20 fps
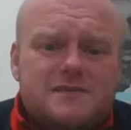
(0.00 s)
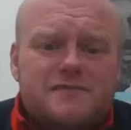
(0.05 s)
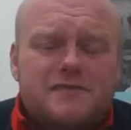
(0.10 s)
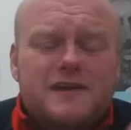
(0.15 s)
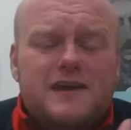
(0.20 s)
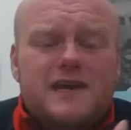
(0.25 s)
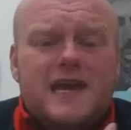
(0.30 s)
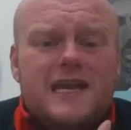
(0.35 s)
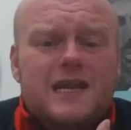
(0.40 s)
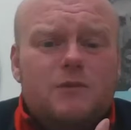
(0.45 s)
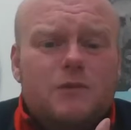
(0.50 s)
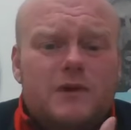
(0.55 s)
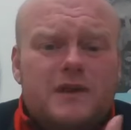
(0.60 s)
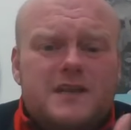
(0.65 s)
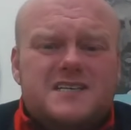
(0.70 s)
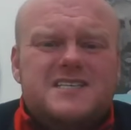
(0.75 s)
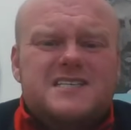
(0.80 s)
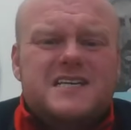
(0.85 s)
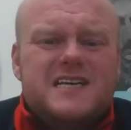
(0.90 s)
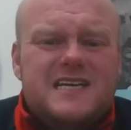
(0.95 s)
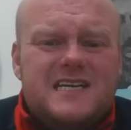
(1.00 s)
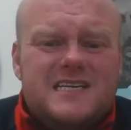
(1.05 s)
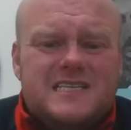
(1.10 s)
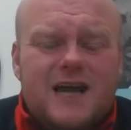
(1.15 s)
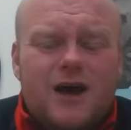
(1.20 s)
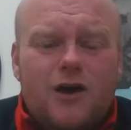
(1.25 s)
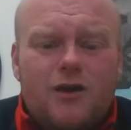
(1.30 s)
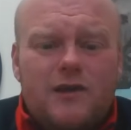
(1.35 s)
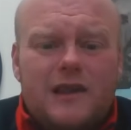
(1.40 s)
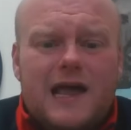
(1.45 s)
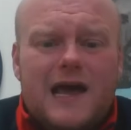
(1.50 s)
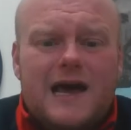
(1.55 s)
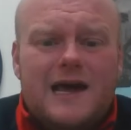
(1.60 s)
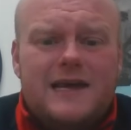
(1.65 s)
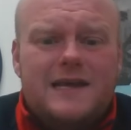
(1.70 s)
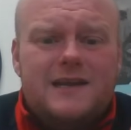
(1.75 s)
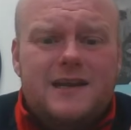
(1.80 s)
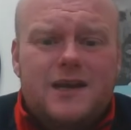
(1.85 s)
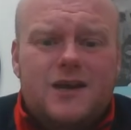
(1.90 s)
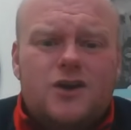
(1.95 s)
to think anyone that sees that
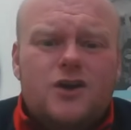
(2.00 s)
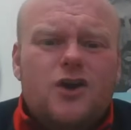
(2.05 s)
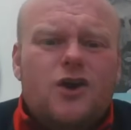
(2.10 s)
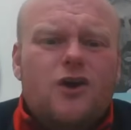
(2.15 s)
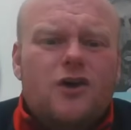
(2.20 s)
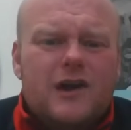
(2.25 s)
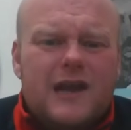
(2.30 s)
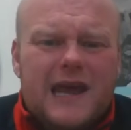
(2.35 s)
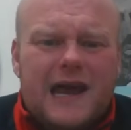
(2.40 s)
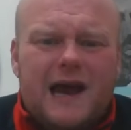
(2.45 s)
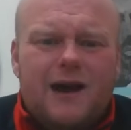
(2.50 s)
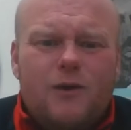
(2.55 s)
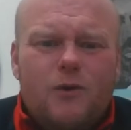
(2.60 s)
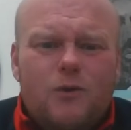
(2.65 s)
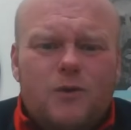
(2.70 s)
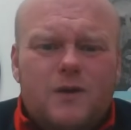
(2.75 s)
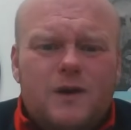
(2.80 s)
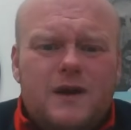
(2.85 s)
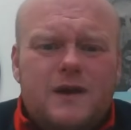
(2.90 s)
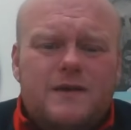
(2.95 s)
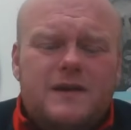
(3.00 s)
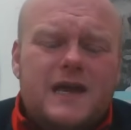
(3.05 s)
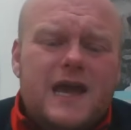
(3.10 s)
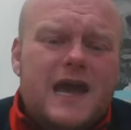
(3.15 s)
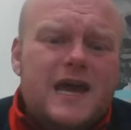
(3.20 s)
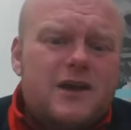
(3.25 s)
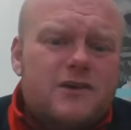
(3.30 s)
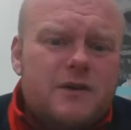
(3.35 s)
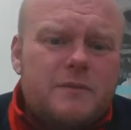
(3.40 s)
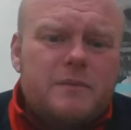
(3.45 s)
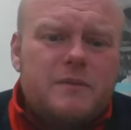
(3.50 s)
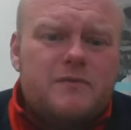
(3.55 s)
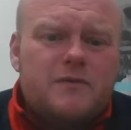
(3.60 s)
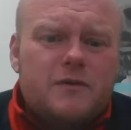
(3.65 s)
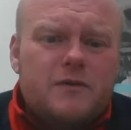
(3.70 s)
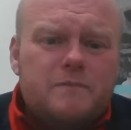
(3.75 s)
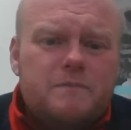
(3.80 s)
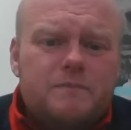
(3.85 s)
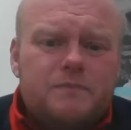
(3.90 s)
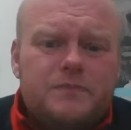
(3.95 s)
online, call it out, get a grip of
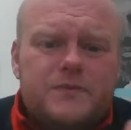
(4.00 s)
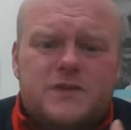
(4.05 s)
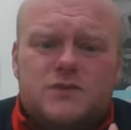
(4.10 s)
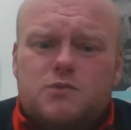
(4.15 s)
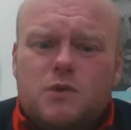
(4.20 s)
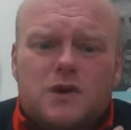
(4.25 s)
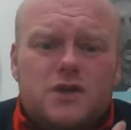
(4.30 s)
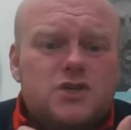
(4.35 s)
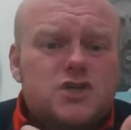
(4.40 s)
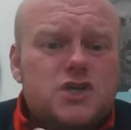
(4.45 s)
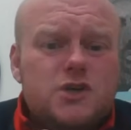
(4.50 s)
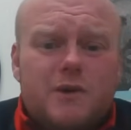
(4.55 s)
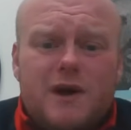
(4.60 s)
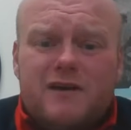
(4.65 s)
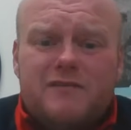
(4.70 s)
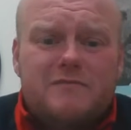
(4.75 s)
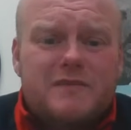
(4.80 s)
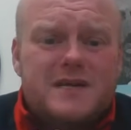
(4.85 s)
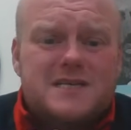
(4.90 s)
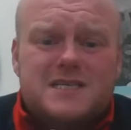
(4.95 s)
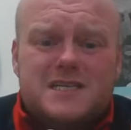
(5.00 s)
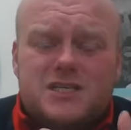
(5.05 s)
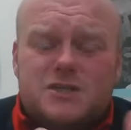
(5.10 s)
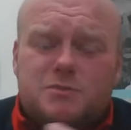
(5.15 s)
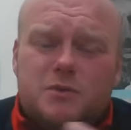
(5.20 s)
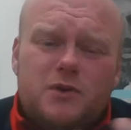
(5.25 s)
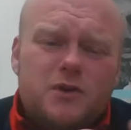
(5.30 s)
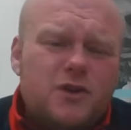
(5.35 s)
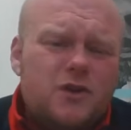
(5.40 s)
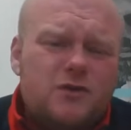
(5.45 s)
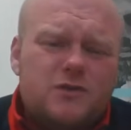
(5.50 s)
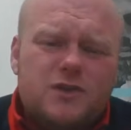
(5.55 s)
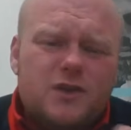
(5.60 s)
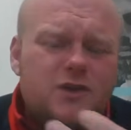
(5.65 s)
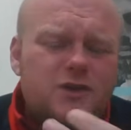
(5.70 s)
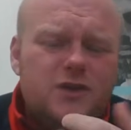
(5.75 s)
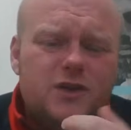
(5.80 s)
them. There's one or two I've messaged, but they're, they're,